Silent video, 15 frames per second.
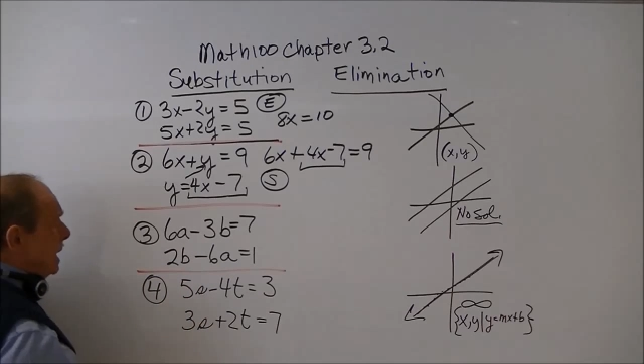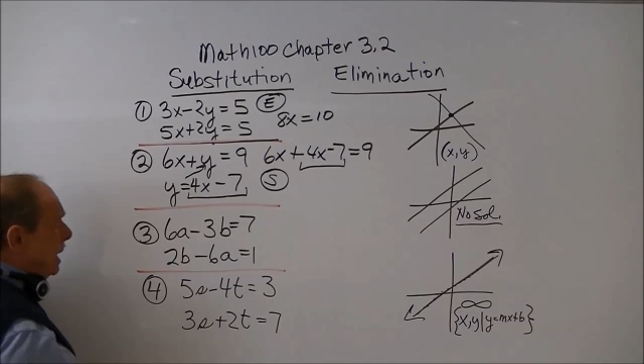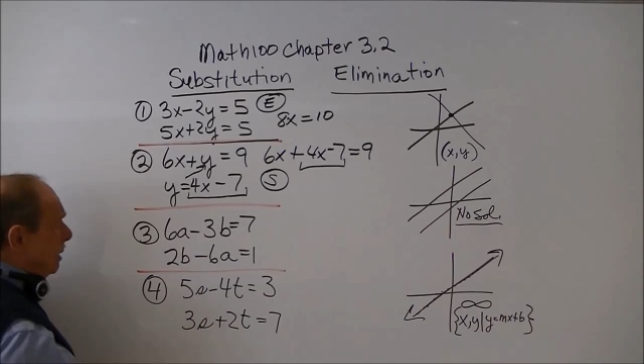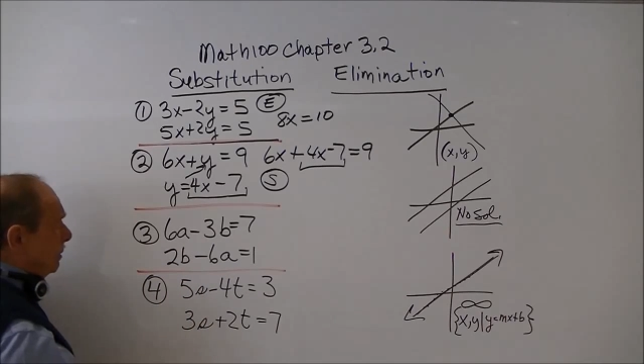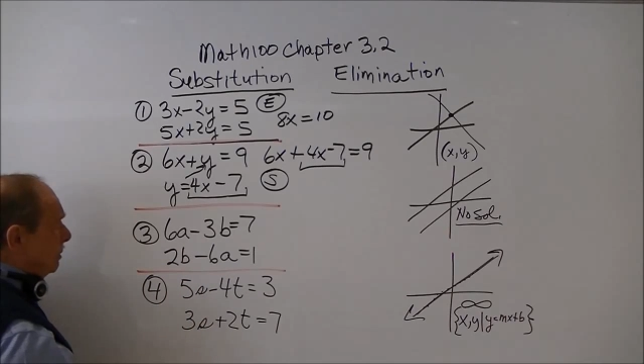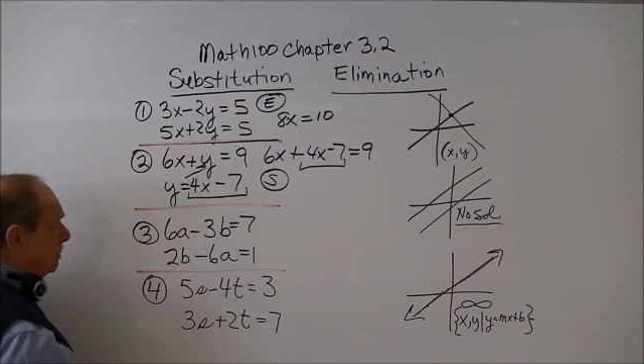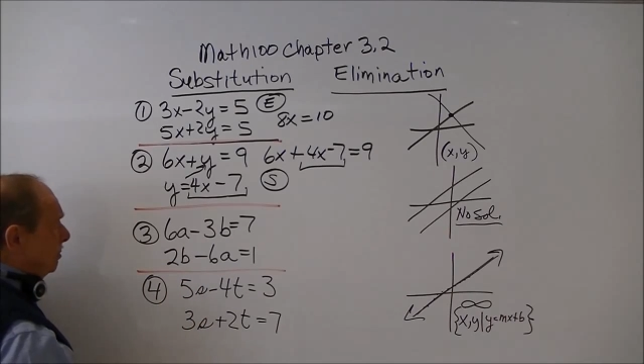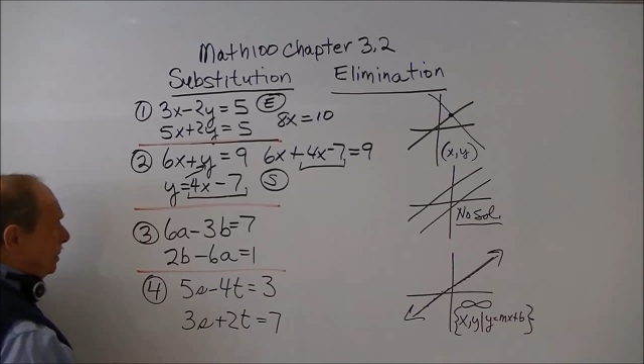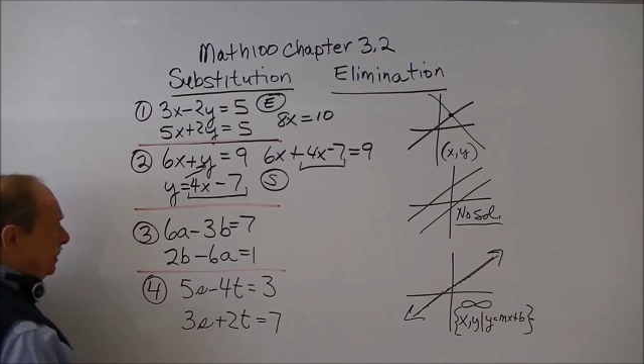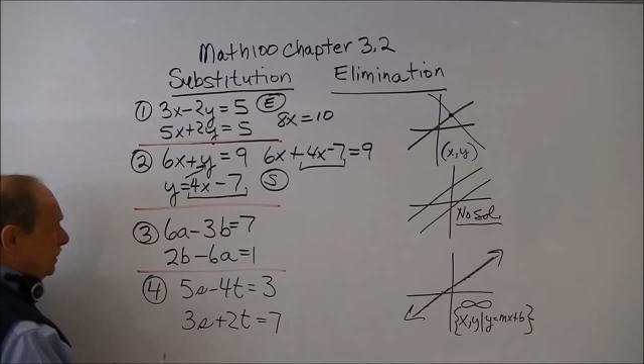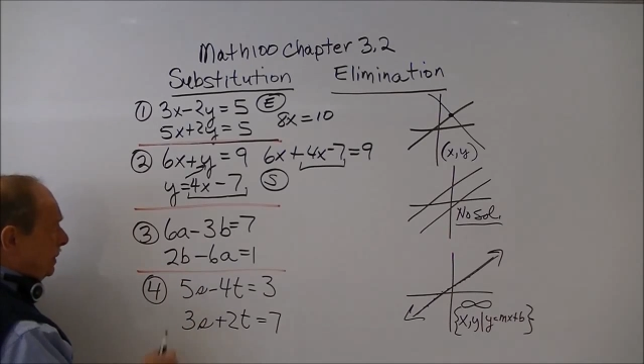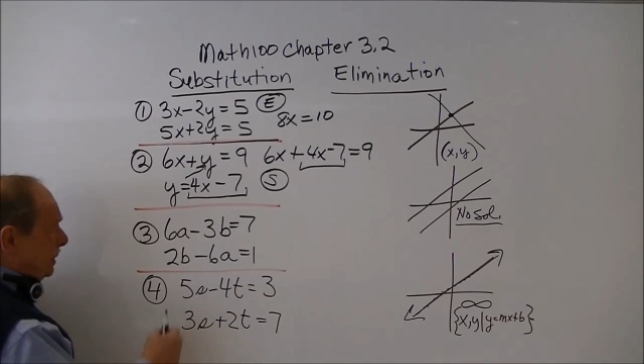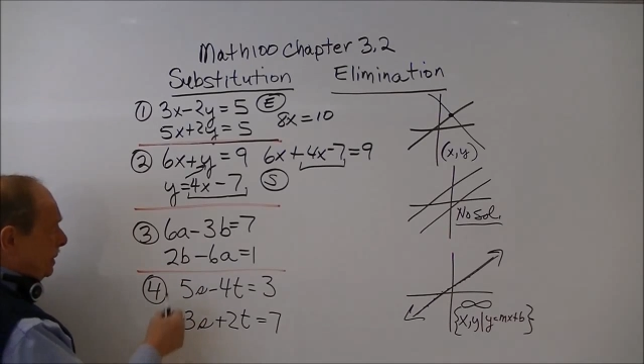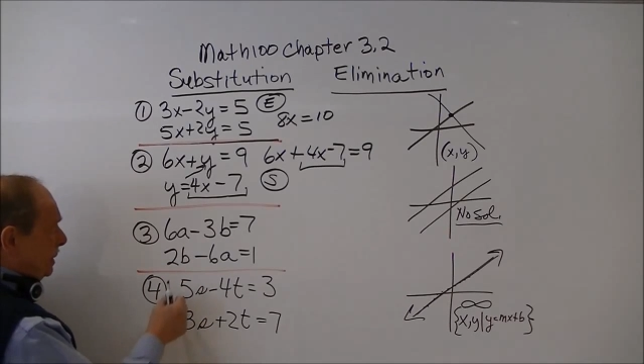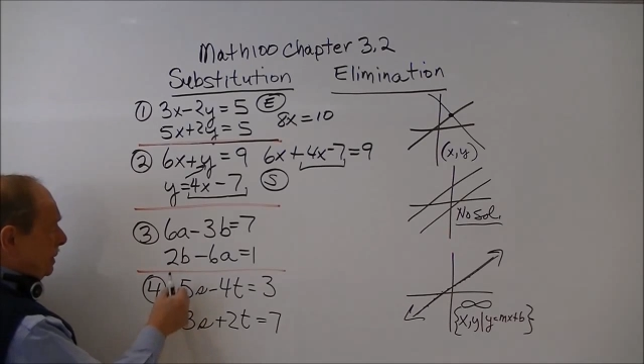out,
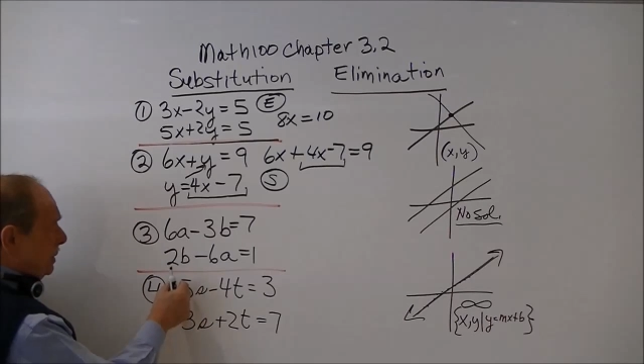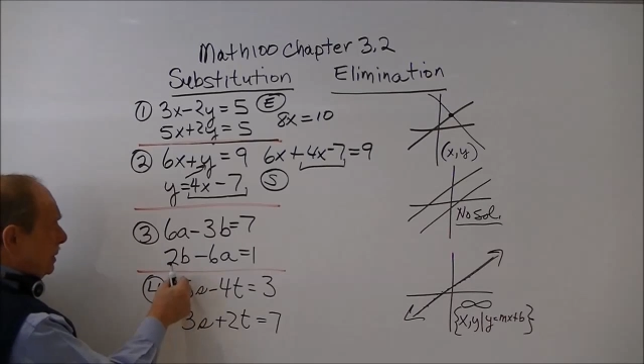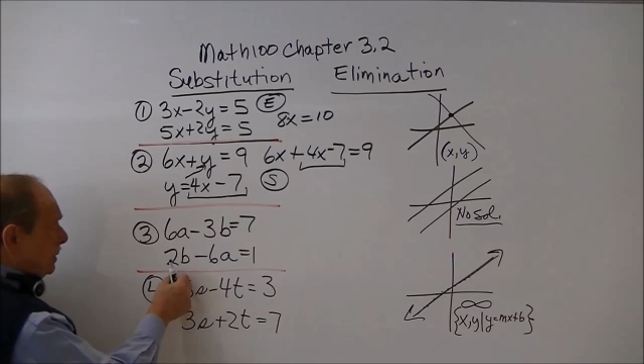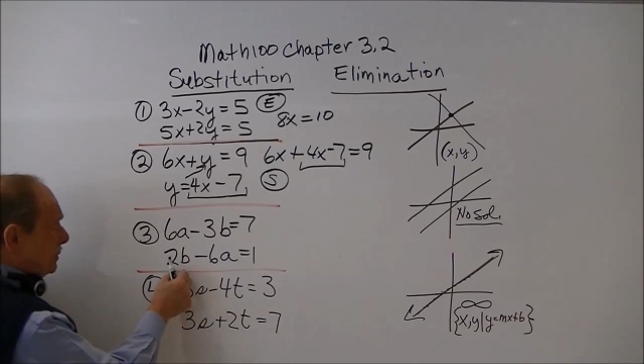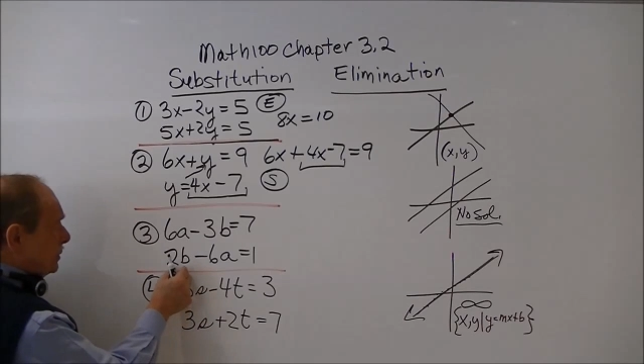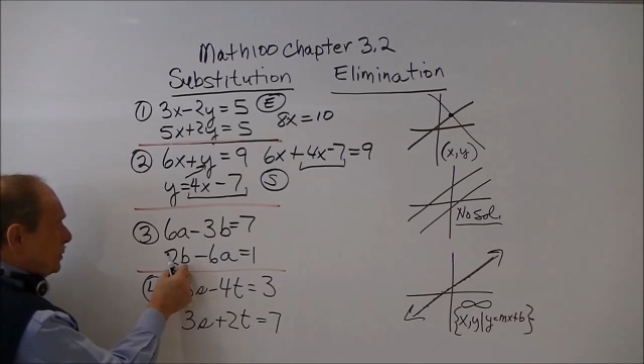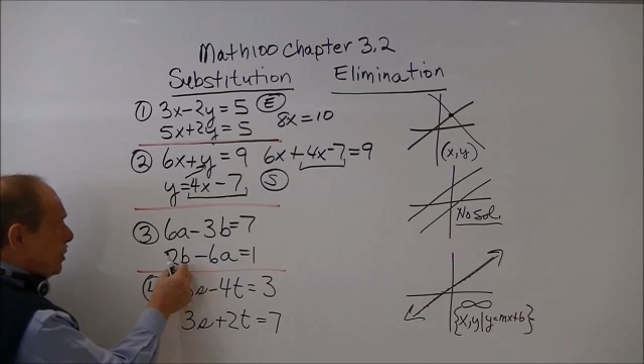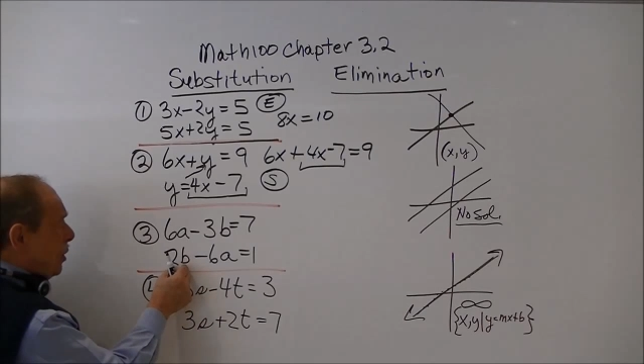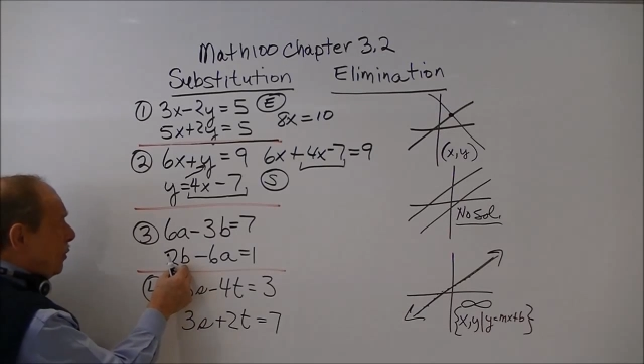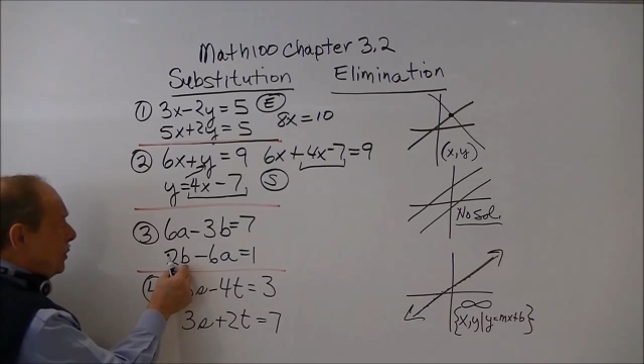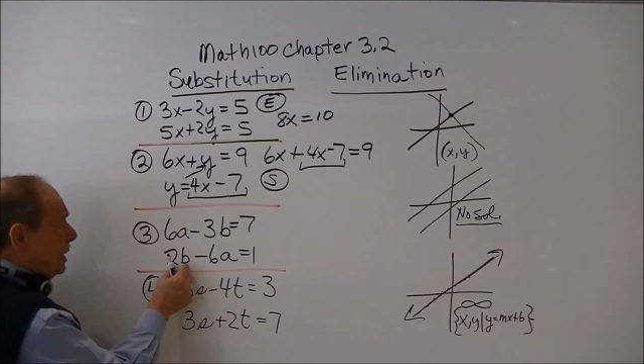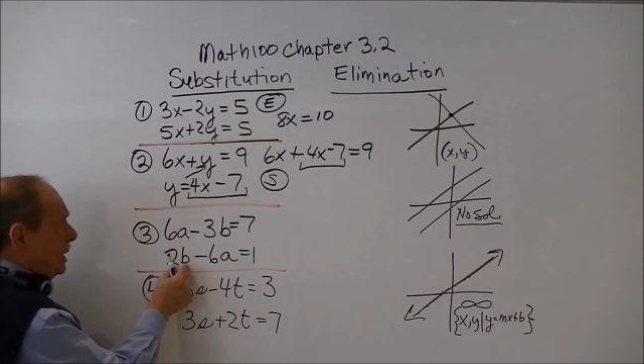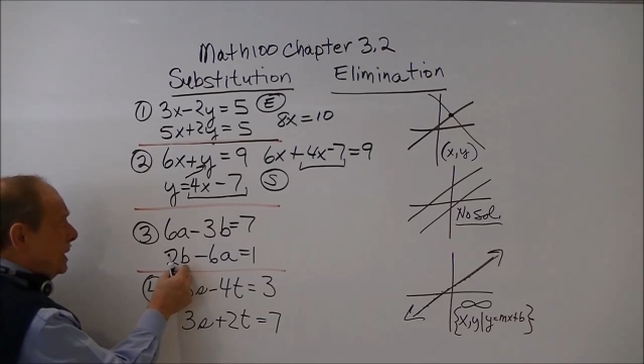but there's no